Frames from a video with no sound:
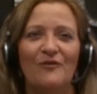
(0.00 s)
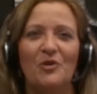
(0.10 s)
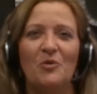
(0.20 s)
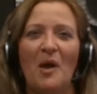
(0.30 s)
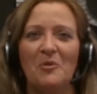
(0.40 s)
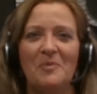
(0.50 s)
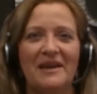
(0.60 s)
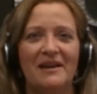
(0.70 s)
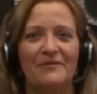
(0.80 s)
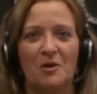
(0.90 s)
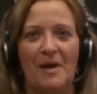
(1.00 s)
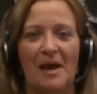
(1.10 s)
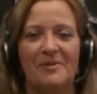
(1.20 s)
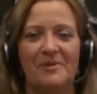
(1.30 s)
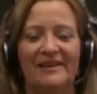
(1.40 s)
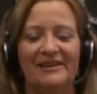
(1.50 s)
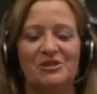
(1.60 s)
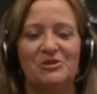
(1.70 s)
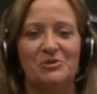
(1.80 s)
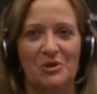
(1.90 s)
For the well-being of our
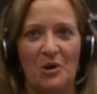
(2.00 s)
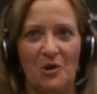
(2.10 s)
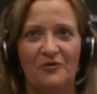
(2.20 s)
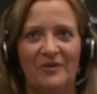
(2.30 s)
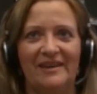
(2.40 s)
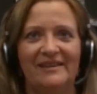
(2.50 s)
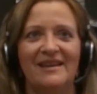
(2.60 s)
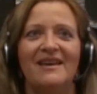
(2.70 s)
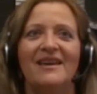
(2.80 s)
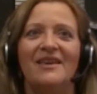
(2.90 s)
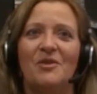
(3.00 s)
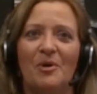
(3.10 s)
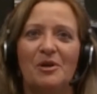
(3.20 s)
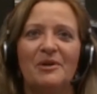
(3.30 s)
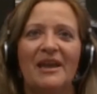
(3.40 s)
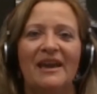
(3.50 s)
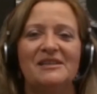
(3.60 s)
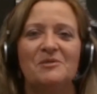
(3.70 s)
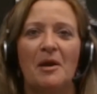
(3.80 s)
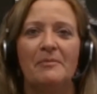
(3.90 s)
population due to COVID, the Baltimore
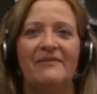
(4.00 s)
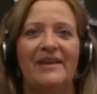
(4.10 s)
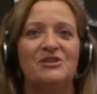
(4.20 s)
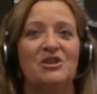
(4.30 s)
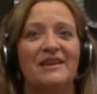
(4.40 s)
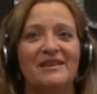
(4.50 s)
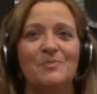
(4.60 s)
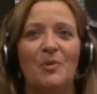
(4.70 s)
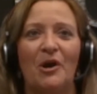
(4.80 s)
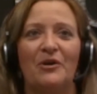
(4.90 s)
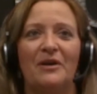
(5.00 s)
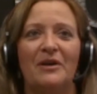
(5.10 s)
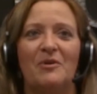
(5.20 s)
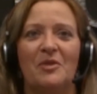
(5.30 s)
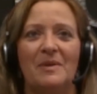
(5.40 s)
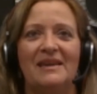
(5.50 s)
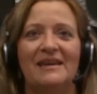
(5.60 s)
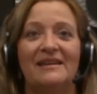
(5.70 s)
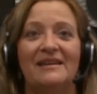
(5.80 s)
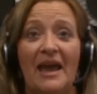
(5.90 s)
County Department of Aging is partnering with the
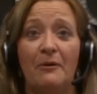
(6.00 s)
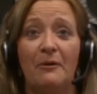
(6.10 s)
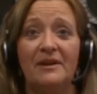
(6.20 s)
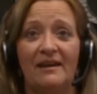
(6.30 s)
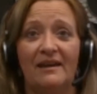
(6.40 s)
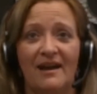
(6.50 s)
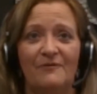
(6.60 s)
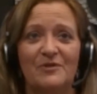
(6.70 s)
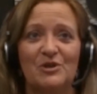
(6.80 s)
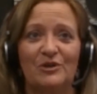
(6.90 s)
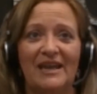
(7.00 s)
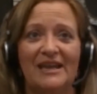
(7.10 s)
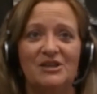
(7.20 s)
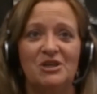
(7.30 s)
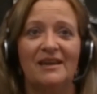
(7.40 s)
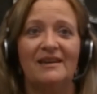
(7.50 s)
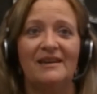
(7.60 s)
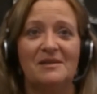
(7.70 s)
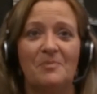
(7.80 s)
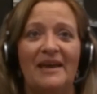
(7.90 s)
Beacon and the Howard County Office on Aging
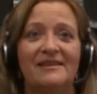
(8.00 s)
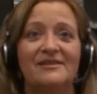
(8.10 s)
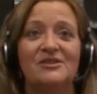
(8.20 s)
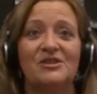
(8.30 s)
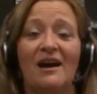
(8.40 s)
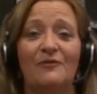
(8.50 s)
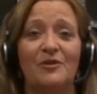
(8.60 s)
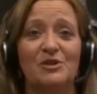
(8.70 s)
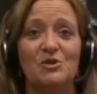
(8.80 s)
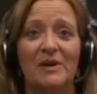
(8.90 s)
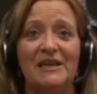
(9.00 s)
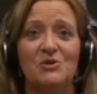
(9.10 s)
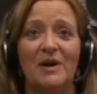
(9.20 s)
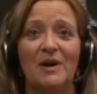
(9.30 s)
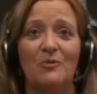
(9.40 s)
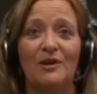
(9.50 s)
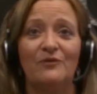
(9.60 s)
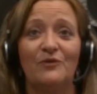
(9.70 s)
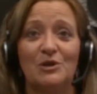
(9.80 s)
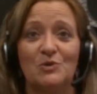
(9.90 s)
and Independence to offer the
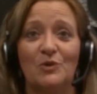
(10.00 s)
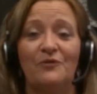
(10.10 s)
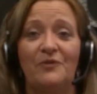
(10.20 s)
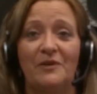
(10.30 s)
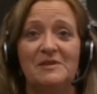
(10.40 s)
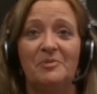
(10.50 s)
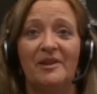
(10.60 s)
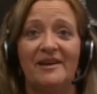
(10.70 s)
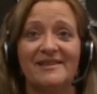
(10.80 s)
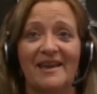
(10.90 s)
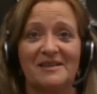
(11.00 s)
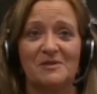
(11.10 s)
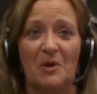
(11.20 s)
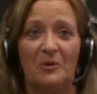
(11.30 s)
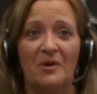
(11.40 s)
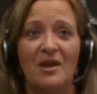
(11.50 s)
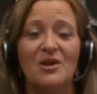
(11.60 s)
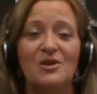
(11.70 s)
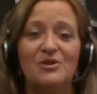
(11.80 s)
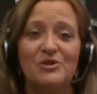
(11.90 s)
2021 Virtual 50 Plus Expo.
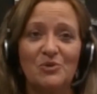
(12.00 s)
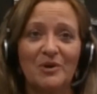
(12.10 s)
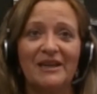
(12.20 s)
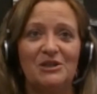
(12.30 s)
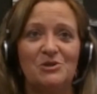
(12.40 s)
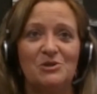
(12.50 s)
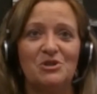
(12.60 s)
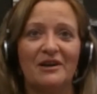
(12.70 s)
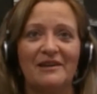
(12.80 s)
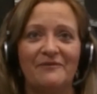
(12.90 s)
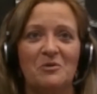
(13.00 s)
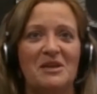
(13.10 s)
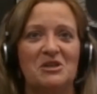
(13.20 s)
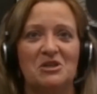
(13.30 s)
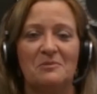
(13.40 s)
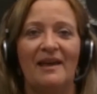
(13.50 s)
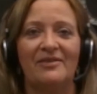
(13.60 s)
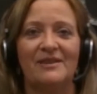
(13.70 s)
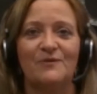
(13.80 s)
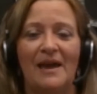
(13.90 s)
Stuart, can you share information
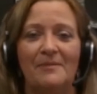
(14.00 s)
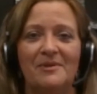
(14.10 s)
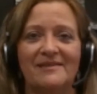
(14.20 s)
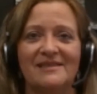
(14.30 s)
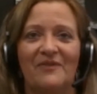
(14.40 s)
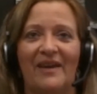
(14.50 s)
about this fabulous